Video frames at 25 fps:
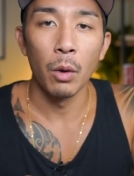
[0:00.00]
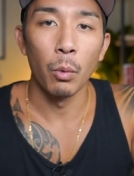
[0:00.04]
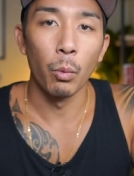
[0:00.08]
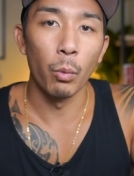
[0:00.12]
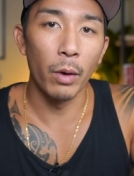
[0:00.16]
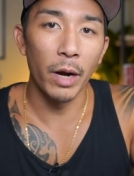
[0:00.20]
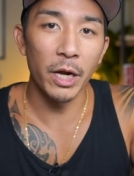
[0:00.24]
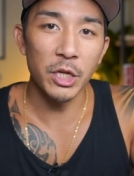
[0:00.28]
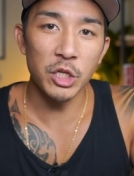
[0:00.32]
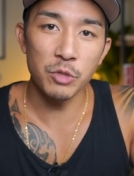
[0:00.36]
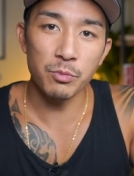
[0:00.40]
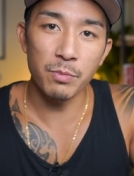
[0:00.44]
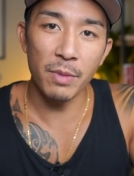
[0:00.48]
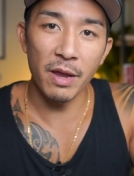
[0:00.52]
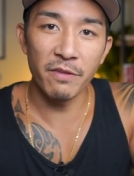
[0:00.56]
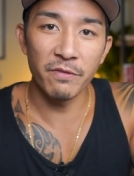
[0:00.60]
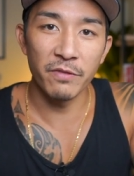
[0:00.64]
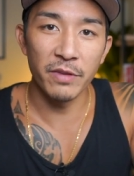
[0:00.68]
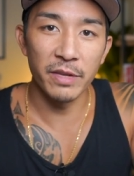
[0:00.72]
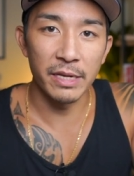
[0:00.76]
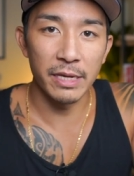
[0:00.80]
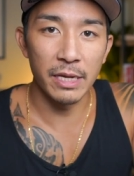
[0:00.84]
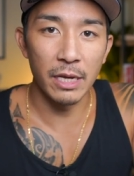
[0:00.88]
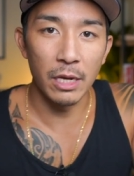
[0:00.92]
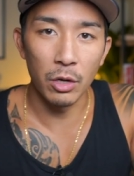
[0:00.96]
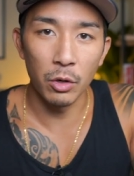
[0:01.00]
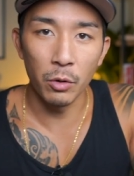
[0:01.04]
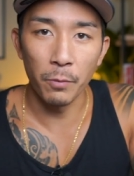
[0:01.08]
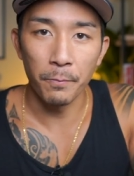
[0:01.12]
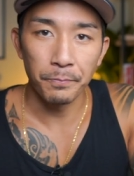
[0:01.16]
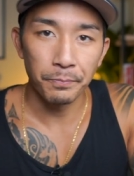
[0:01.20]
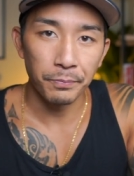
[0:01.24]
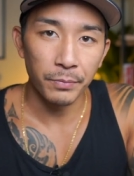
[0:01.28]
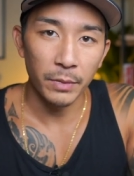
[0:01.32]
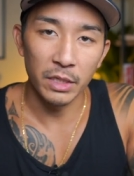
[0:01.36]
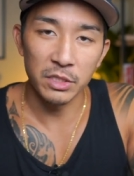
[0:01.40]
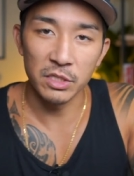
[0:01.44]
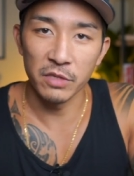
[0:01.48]
watch my video.
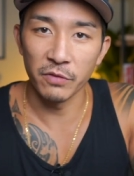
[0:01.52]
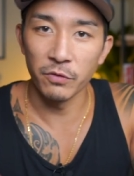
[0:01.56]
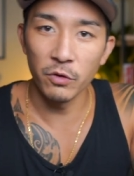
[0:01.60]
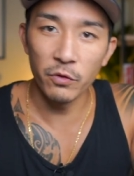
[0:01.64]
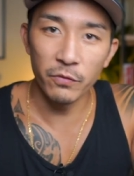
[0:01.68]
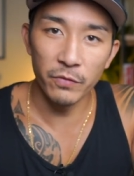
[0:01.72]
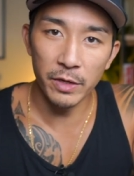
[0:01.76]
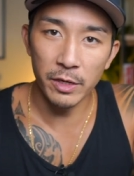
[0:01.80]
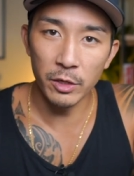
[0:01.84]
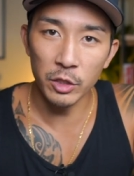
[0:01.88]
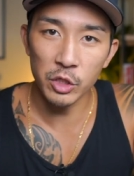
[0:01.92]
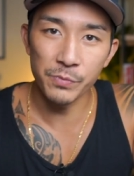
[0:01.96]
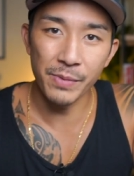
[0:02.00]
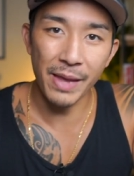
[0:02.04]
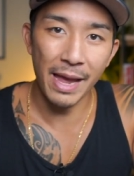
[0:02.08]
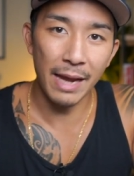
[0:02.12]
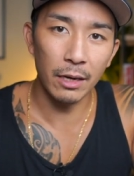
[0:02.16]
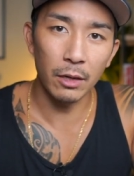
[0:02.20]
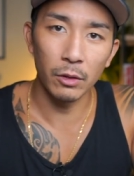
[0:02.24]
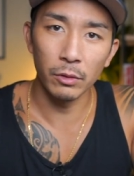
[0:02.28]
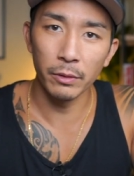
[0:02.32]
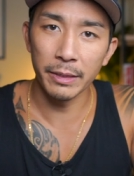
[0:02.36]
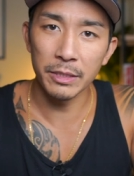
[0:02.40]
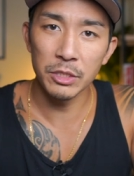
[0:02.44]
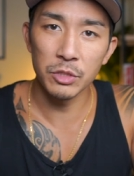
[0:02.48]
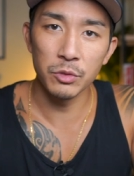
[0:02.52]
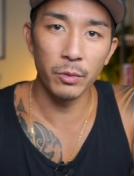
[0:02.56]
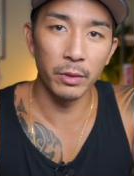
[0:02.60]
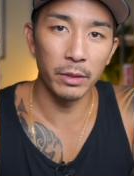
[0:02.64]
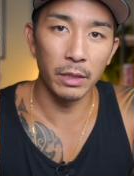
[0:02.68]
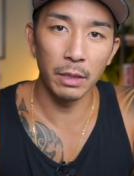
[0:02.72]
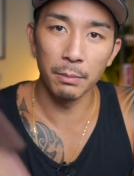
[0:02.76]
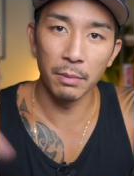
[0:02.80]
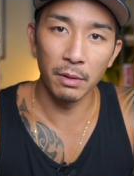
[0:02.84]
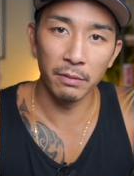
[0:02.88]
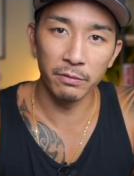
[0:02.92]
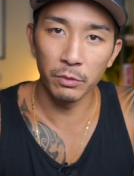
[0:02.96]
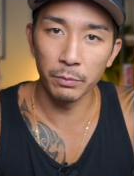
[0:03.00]
It's a few videos back, I'll link to it
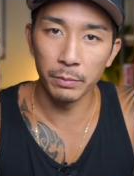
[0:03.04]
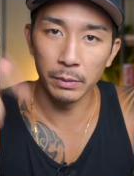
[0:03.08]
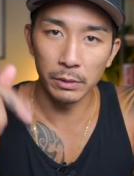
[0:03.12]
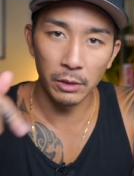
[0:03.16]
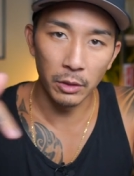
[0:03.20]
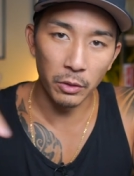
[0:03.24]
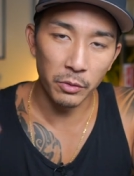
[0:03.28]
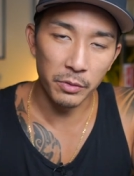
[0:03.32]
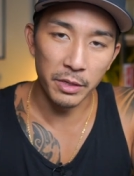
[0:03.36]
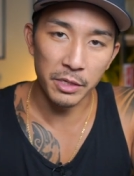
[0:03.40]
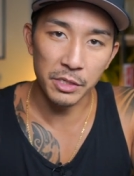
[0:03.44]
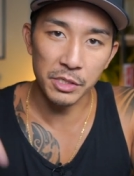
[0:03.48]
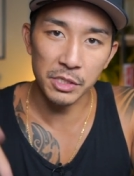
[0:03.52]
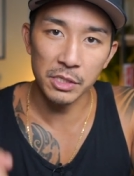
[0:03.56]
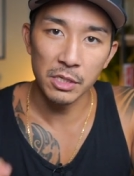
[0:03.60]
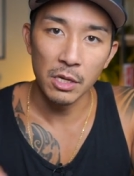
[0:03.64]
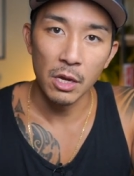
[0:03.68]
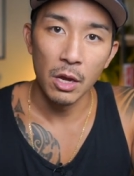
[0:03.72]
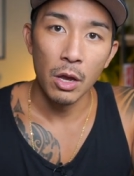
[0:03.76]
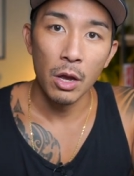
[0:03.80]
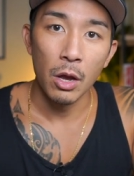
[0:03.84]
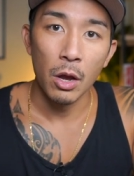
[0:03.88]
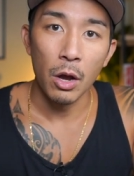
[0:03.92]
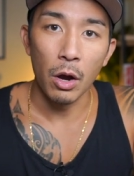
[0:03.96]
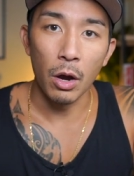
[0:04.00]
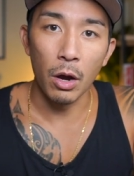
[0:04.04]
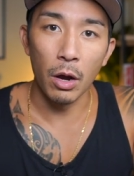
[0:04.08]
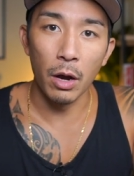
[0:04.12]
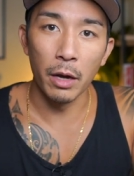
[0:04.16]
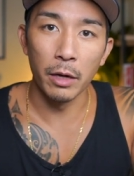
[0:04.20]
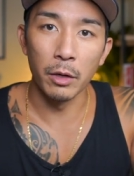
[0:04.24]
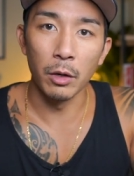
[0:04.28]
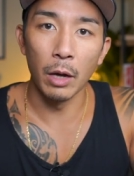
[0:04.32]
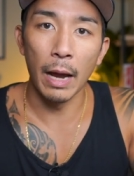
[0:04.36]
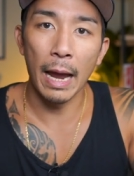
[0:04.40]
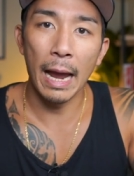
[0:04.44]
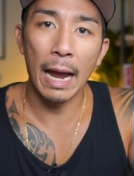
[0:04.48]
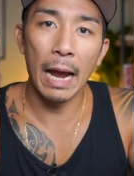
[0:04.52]
above or below this on
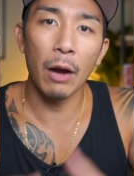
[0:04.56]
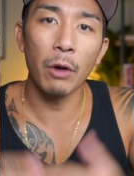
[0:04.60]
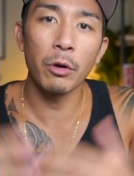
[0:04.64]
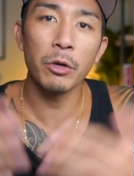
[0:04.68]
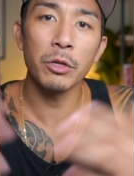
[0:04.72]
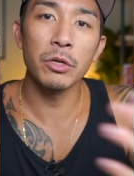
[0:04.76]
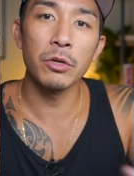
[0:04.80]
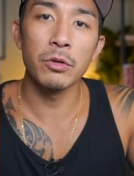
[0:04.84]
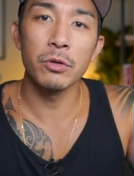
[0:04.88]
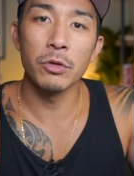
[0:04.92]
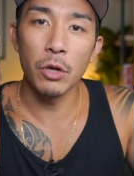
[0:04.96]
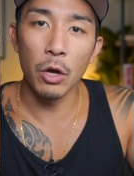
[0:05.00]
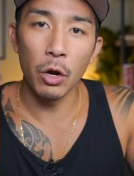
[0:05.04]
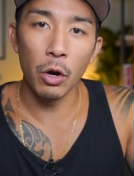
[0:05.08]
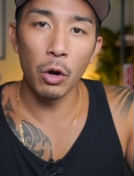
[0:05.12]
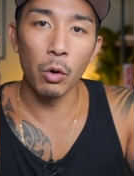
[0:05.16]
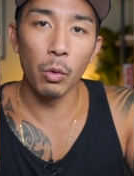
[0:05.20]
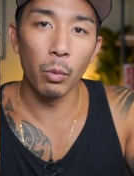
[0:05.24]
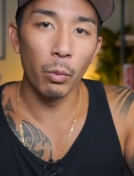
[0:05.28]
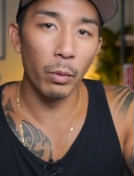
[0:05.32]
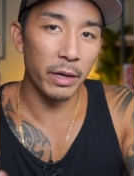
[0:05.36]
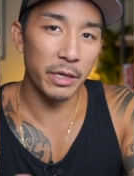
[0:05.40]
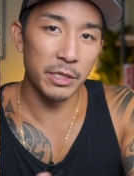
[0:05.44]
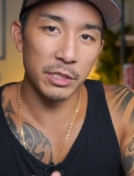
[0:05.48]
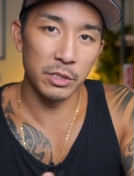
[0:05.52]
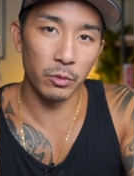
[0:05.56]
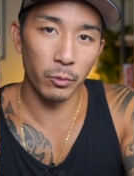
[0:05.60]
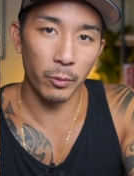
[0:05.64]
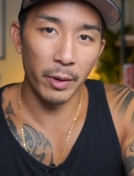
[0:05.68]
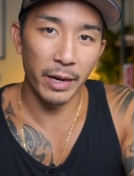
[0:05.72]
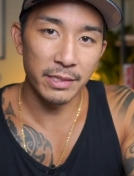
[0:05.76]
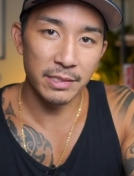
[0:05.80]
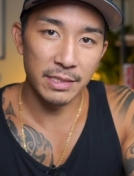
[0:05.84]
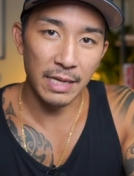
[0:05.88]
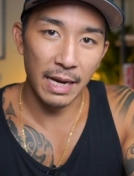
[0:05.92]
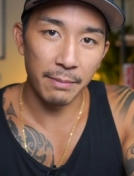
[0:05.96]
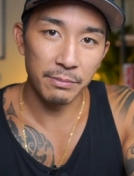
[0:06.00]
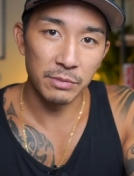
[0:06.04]
how do you know when is the
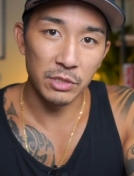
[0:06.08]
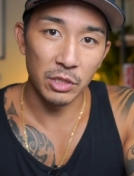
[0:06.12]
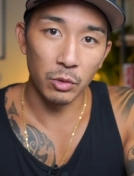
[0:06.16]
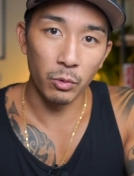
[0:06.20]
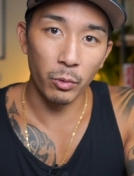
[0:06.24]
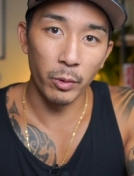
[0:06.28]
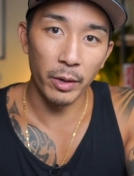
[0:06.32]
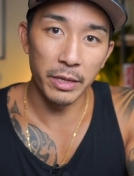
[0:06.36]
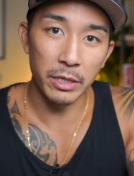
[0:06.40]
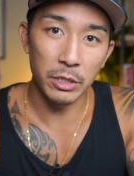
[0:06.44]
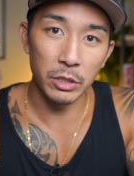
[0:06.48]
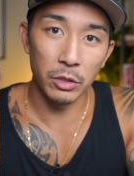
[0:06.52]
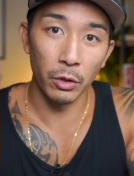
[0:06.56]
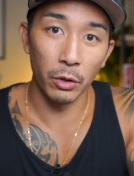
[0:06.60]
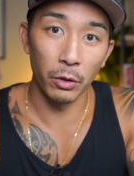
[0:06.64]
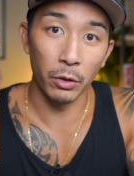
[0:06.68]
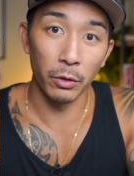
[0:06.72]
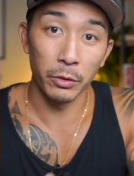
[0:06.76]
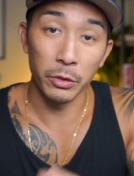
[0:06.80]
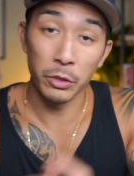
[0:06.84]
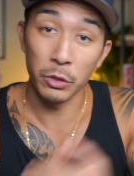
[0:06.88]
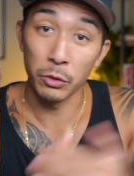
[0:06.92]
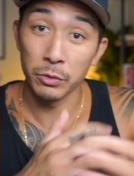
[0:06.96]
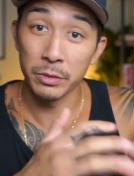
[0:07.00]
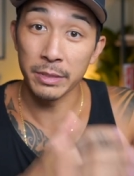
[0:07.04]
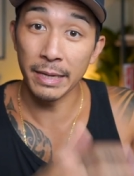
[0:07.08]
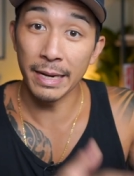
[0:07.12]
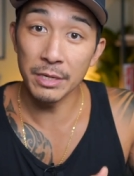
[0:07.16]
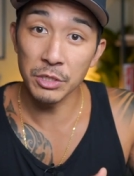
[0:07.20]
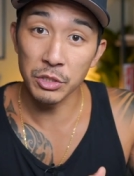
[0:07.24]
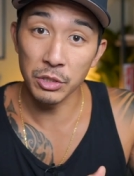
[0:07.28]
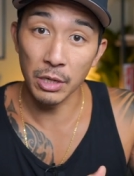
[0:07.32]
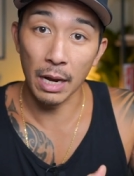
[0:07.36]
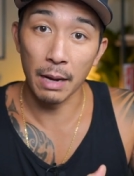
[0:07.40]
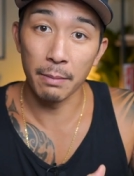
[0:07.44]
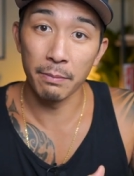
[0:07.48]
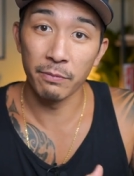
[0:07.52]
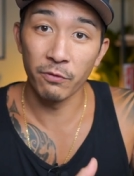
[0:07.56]
right time to quit your, your day
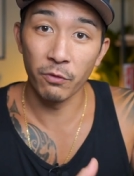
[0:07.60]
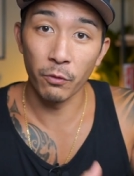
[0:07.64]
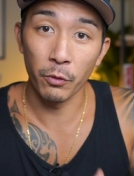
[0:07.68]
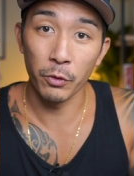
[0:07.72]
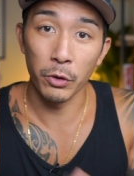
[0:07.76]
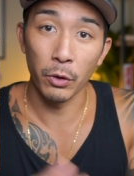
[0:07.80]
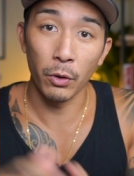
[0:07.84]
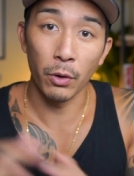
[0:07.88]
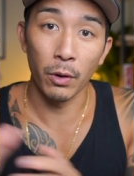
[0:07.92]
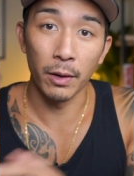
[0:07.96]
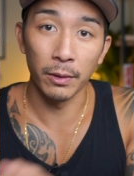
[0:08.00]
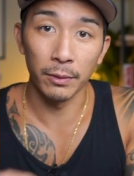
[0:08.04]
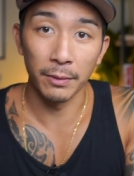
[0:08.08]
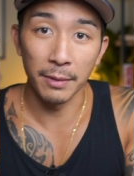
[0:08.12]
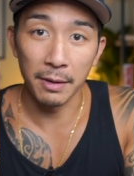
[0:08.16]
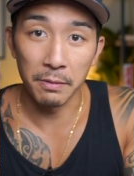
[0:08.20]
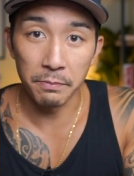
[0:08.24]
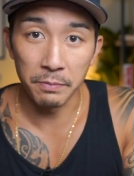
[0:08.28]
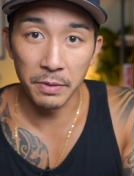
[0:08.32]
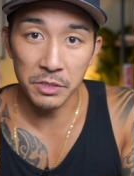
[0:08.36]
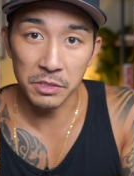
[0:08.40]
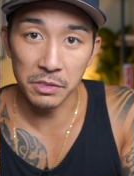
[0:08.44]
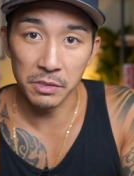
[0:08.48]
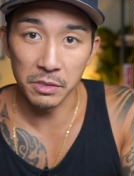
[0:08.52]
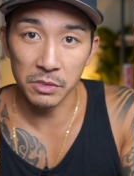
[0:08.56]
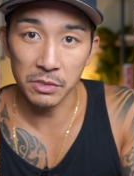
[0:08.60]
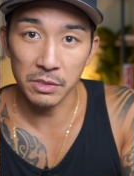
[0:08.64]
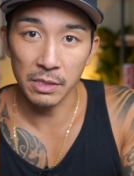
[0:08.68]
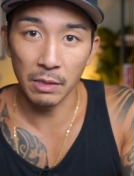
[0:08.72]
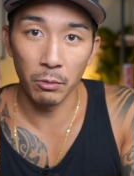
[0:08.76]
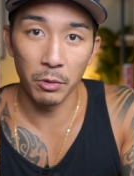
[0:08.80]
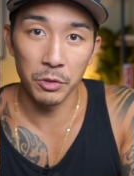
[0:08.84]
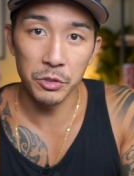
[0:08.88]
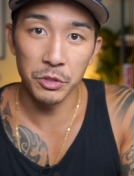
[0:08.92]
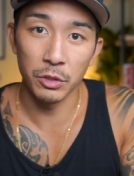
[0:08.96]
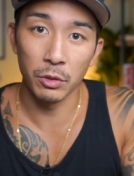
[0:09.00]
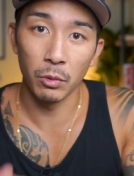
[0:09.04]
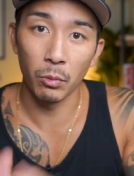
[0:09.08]
job for your online business. I
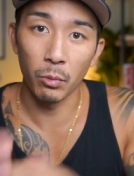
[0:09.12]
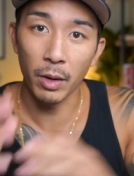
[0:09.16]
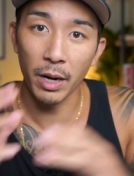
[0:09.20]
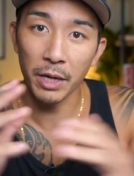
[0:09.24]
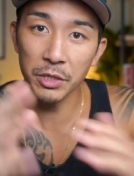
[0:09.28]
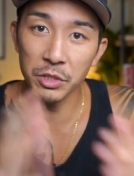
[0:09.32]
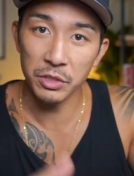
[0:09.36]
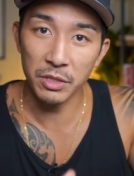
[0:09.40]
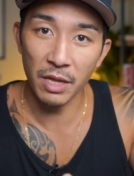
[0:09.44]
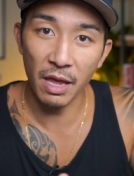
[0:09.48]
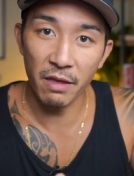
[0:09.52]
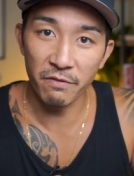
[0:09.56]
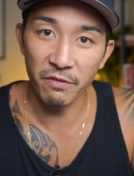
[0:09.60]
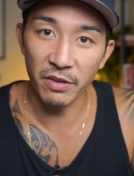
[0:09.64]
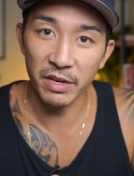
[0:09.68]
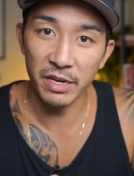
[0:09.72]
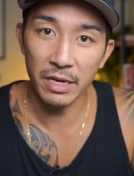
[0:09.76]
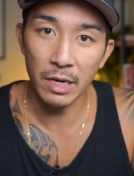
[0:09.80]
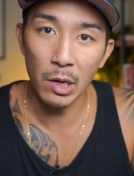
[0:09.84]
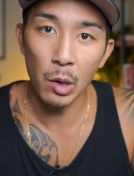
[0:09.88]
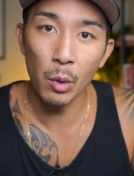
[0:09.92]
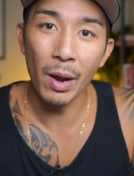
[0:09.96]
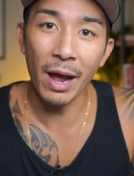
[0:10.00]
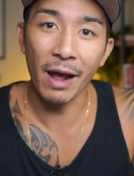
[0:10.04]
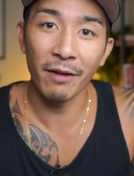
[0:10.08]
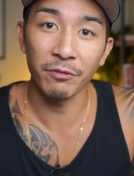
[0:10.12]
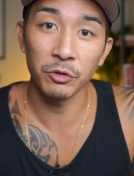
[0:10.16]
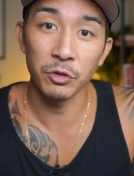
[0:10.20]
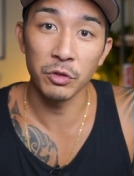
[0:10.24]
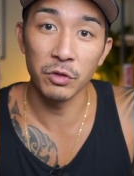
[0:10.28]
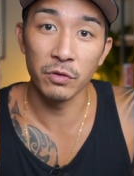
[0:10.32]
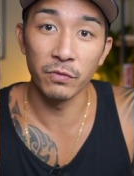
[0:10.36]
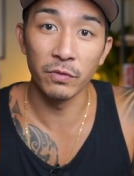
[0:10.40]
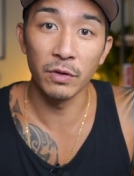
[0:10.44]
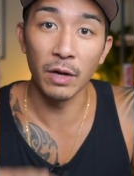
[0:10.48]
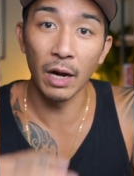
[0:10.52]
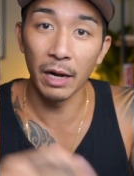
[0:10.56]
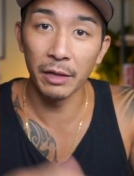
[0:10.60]
want you to watch that video after
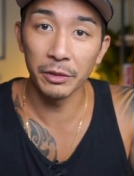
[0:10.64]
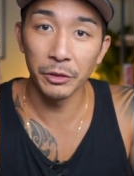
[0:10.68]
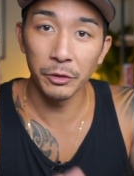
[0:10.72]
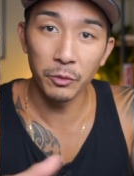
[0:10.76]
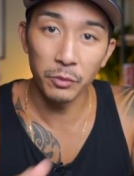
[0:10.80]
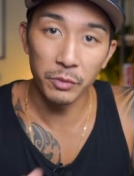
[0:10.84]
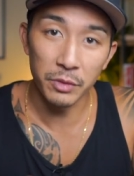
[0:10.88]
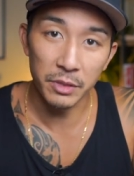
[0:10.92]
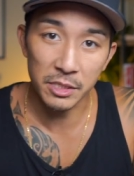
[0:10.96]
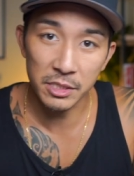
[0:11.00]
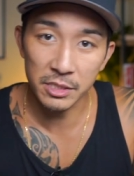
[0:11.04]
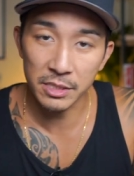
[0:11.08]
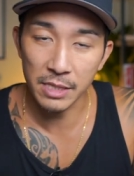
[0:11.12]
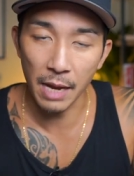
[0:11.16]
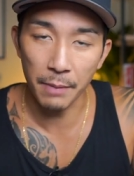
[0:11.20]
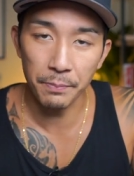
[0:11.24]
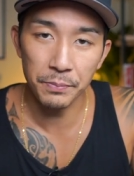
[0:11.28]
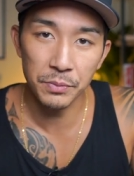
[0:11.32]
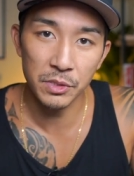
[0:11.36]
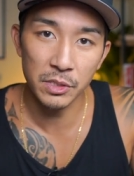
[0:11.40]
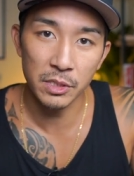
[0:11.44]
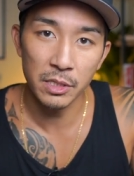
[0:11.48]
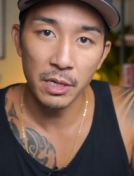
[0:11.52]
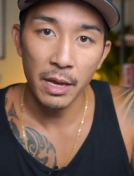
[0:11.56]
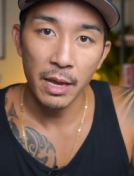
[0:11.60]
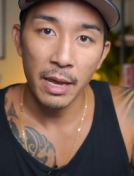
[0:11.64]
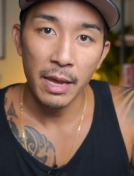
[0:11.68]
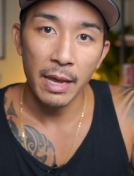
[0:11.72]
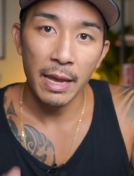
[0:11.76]
you've gone through these steps,